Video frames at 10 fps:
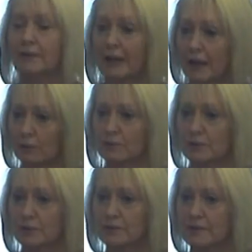helped with
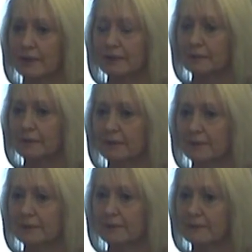your
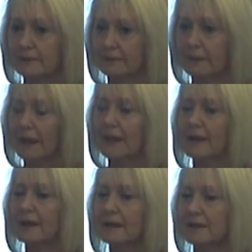development.
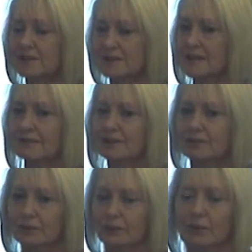Now just give a
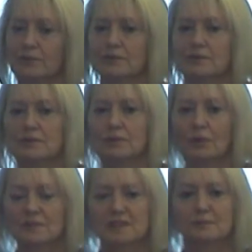thought to
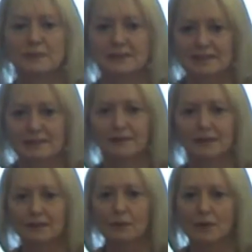what
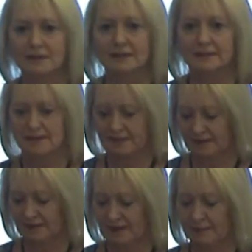specifically was it
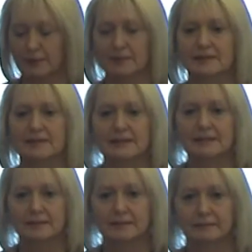that that person did.